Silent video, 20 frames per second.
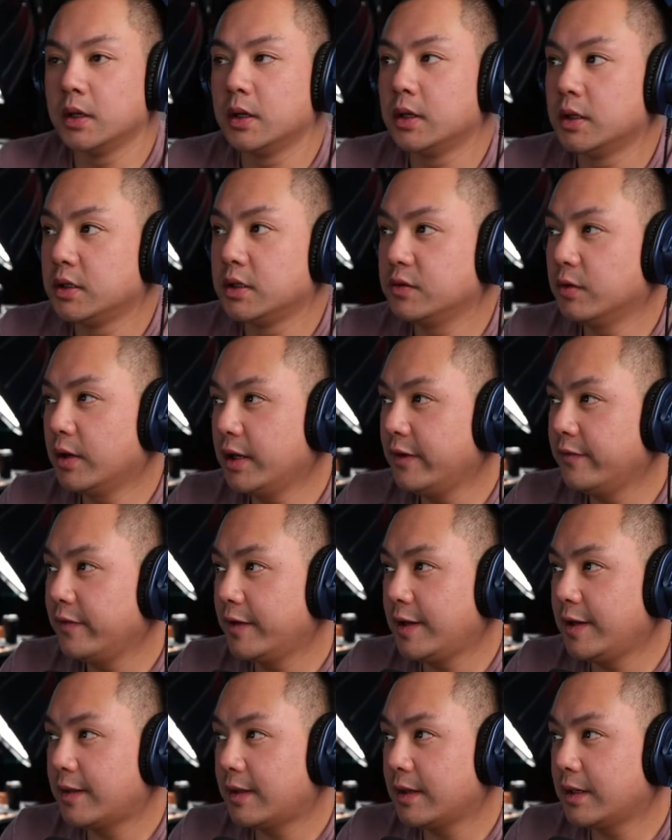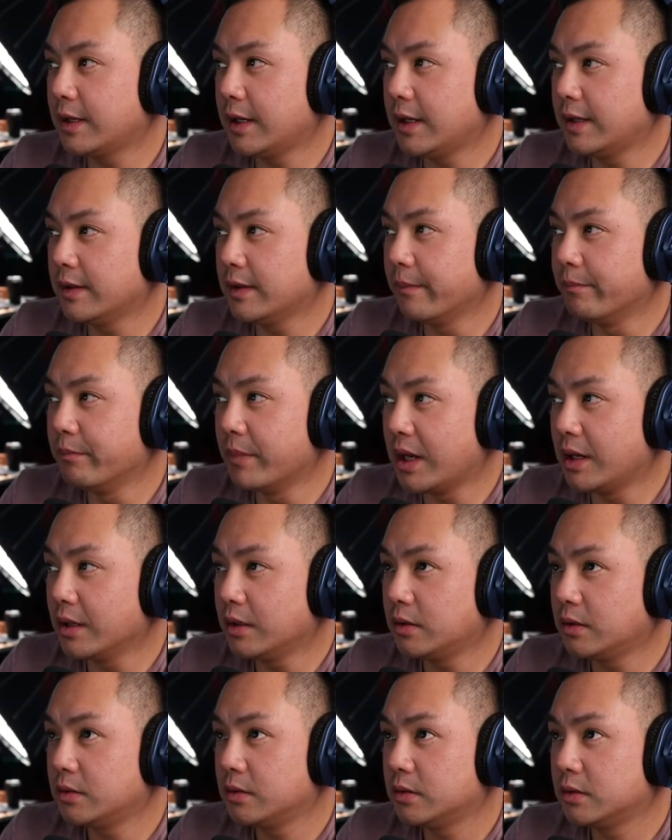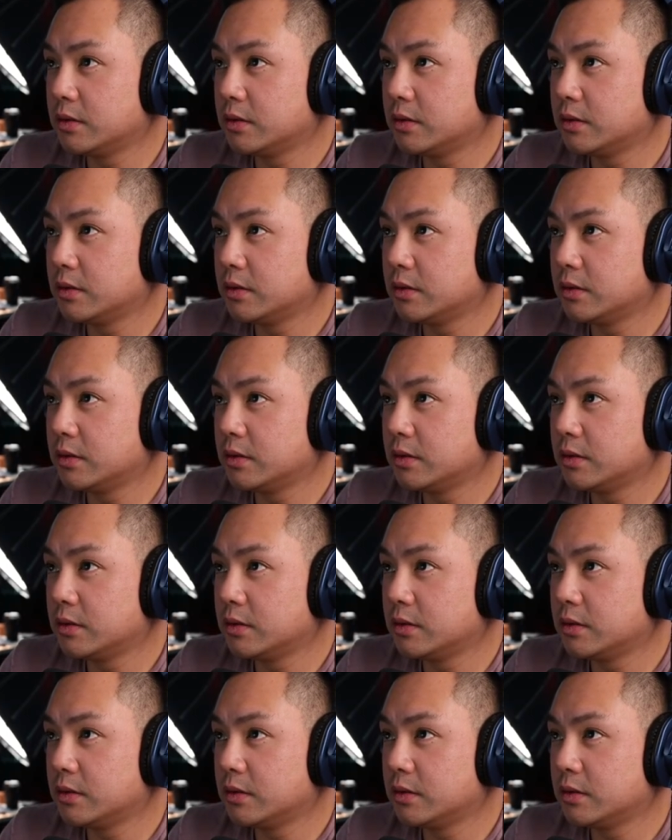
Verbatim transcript: Do I have anything in the mail?